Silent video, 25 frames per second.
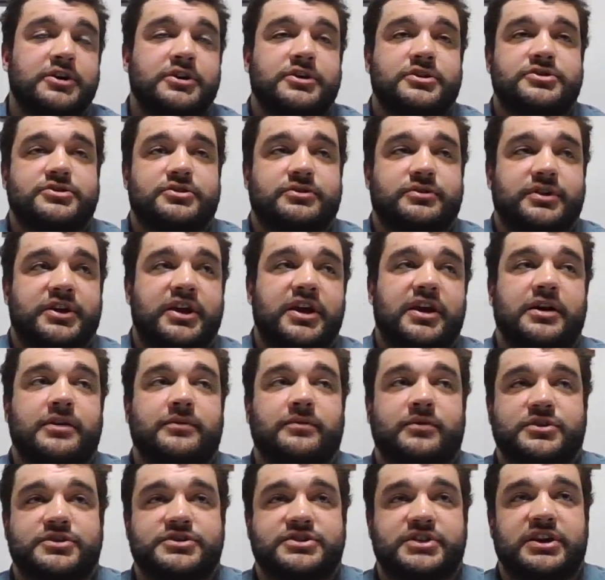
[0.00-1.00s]
So again,
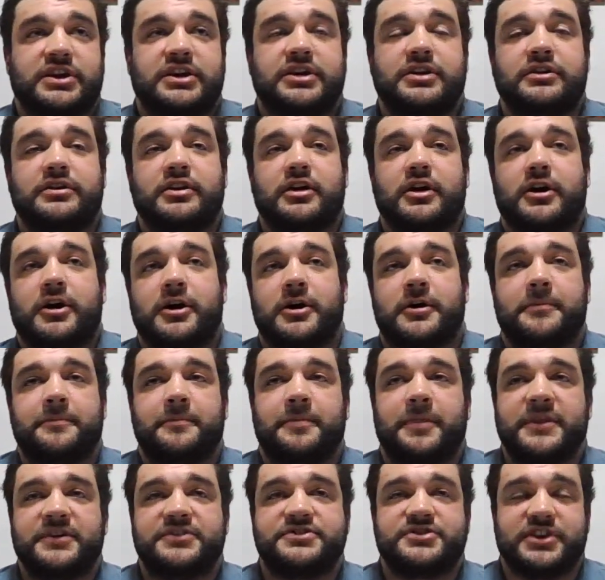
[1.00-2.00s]
we're seeing
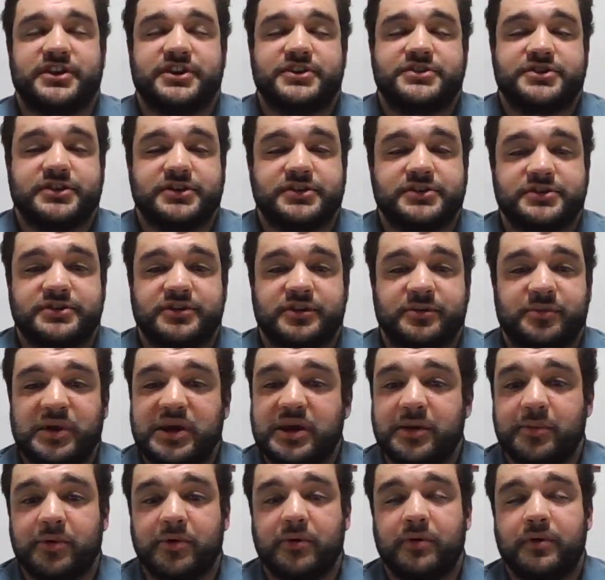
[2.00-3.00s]
the citizens and the
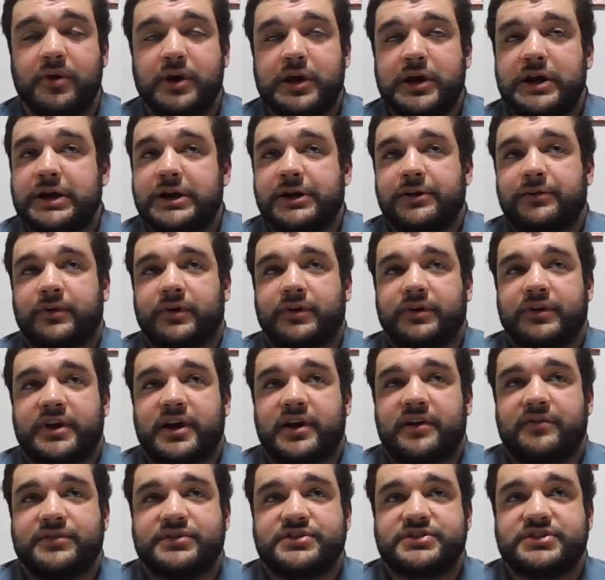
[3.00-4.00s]
people really
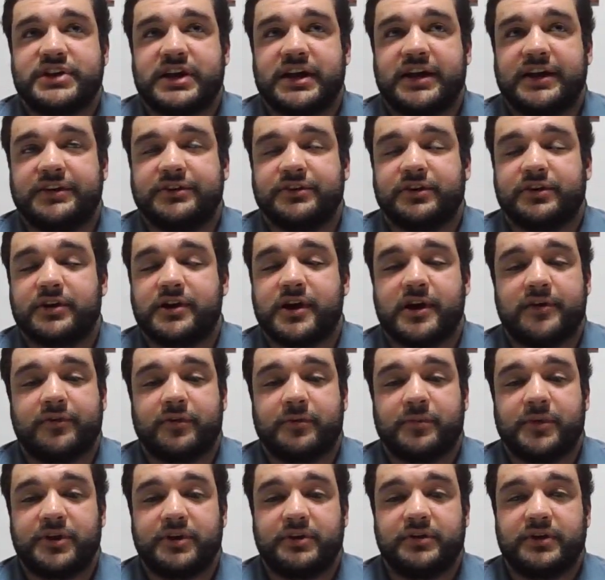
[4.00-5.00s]
have a say in their
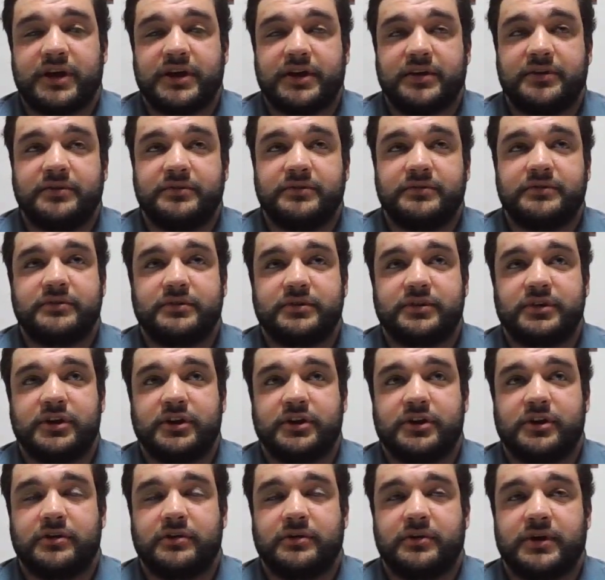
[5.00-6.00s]
government, and
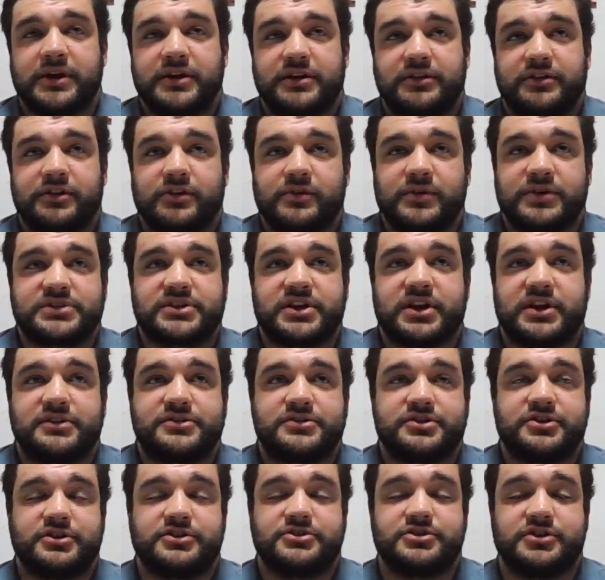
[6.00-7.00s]
in the U.S.
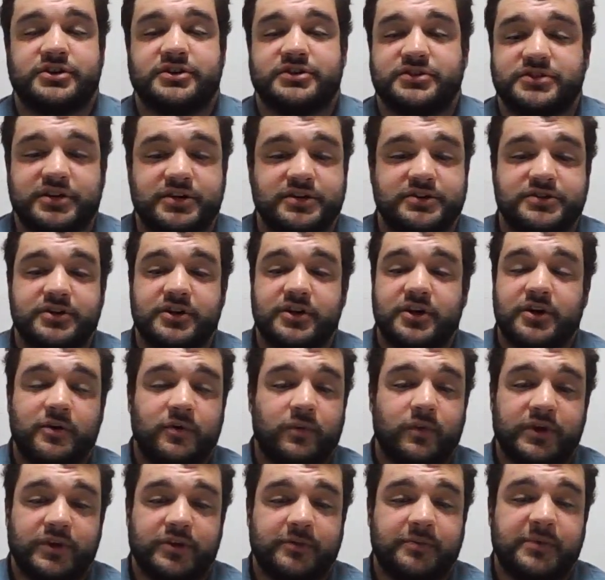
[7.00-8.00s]
Constitution it says
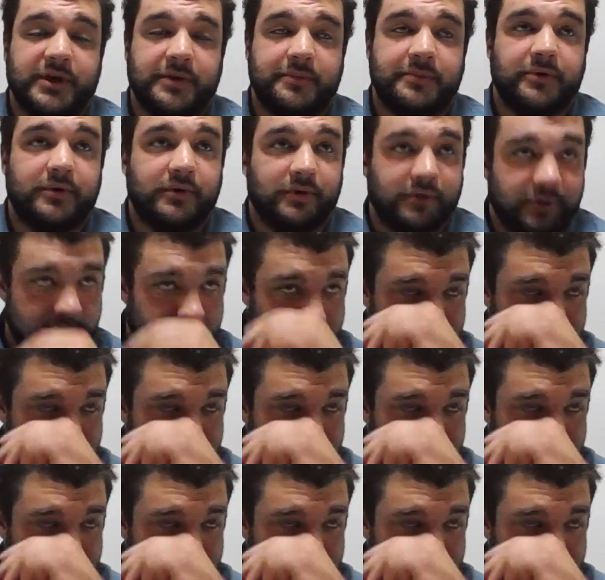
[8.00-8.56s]
"we the people."